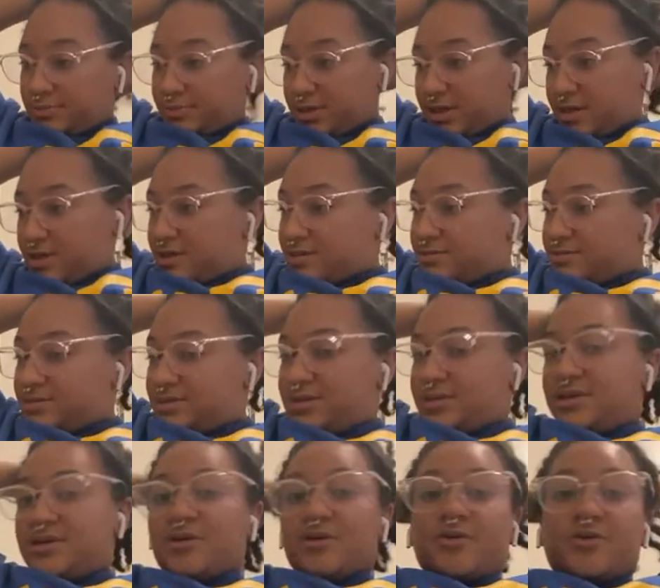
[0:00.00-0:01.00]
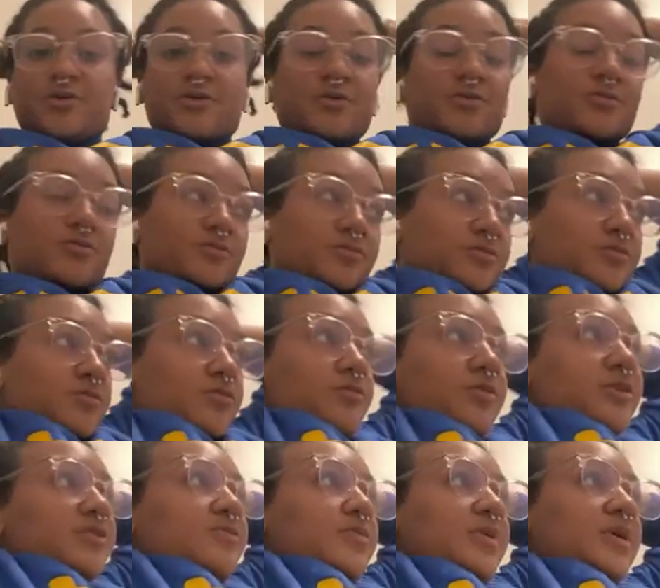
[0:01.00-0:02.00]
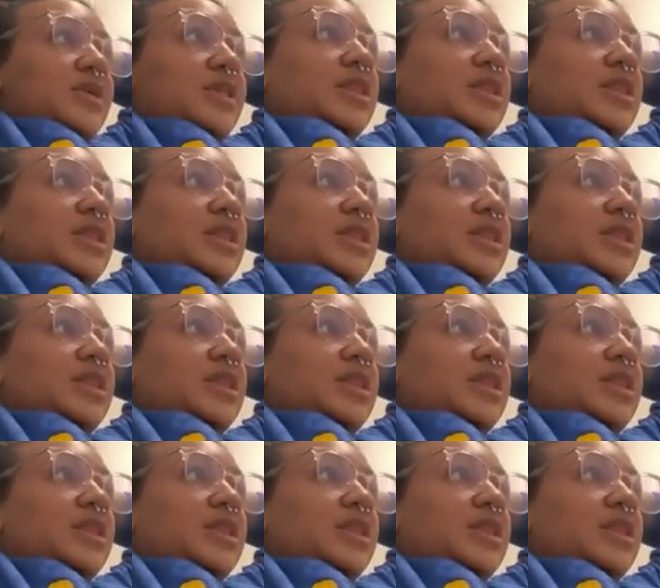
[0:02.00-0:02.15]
man. We've been